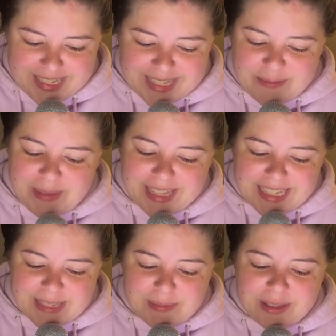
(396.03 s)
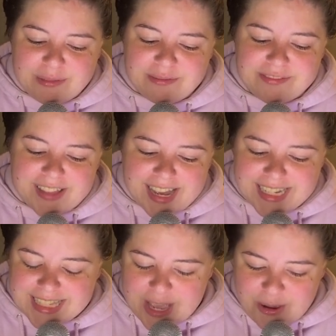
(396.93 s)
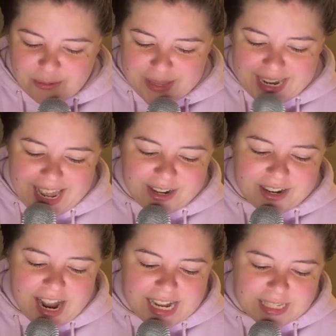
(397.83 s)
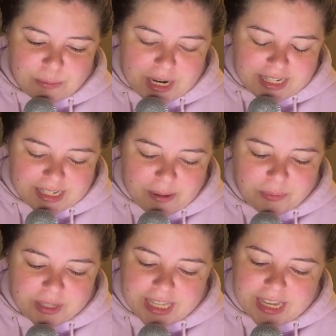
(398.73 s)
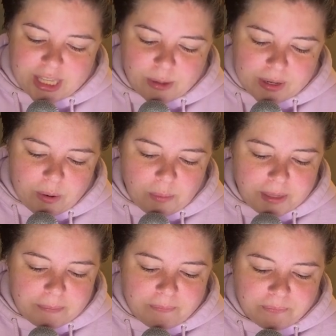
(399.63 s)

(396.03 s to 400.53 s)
Samantha's mouth flies open and her eyes brightened up looking at you and Colby.